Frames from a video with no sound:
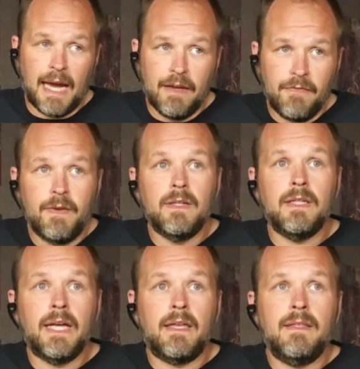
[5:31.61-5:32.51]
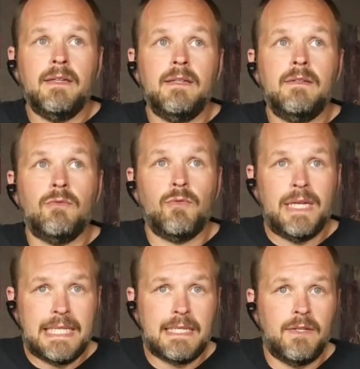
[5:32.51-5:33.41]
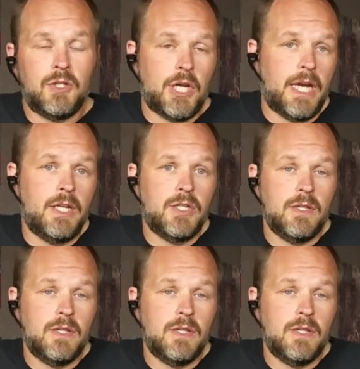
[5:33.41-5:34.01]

I feel like the recent change